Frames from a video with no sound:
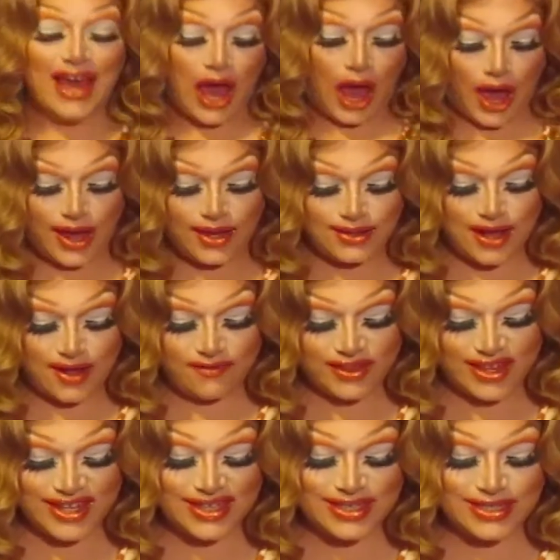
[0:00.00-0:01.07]
I love
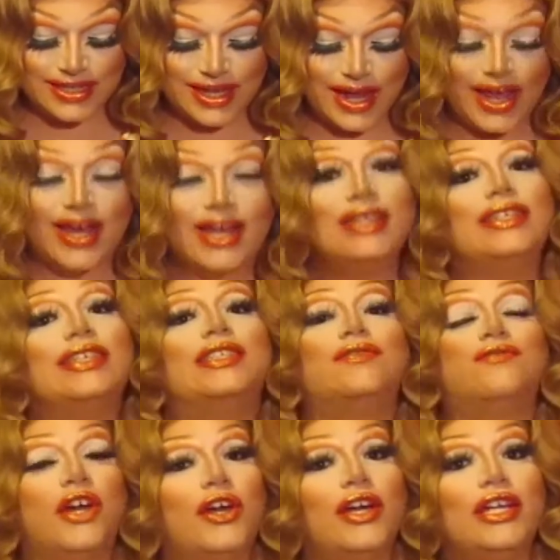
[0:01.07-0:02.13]
this, and it's
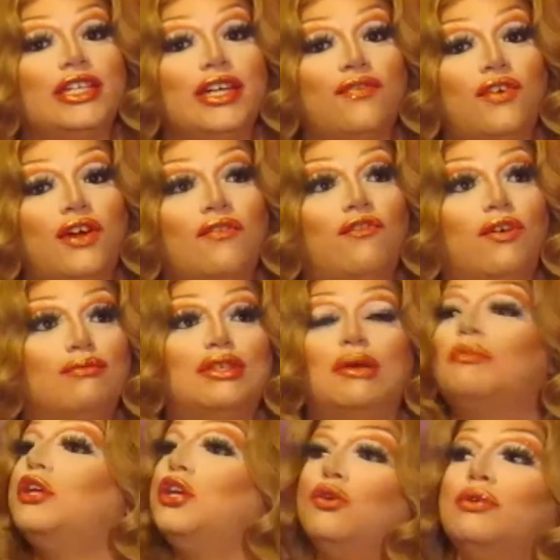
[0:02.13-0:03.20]
very different from
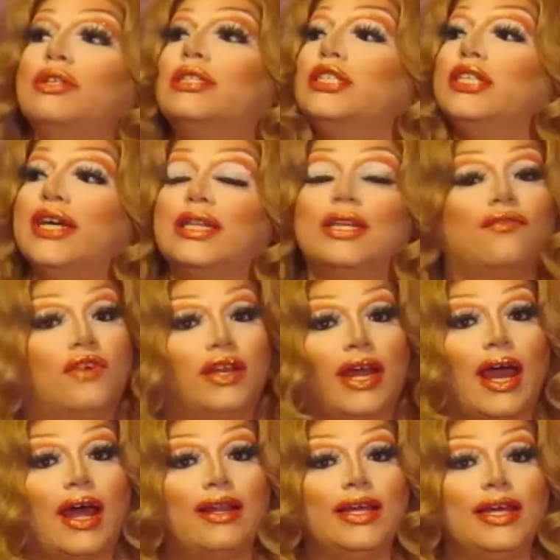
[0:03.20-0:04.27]
something you would see at the
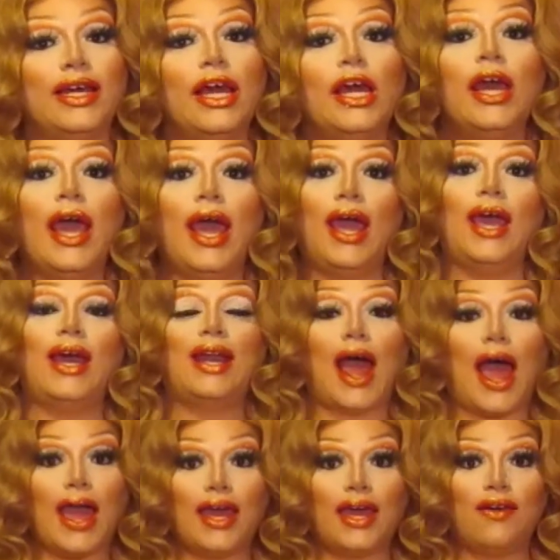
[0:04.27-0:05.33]
finale. And
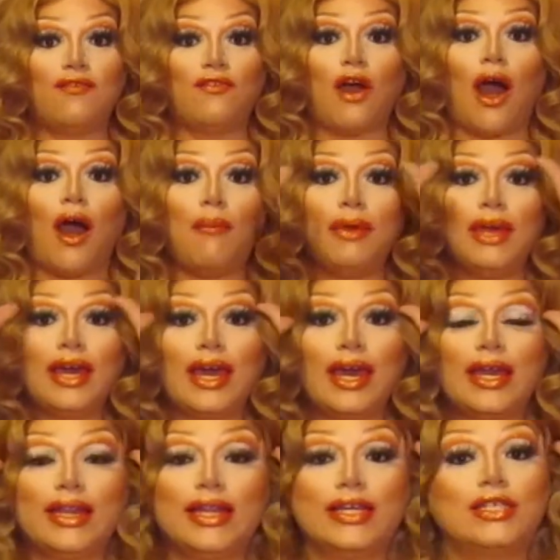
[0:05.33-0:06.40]
I give Mick
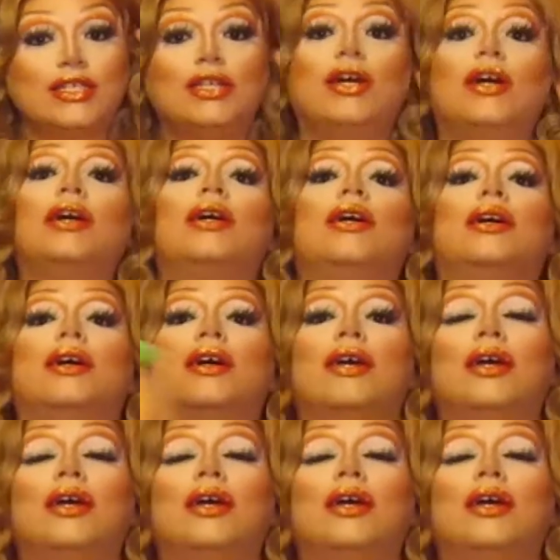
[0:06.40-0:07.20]
in this look.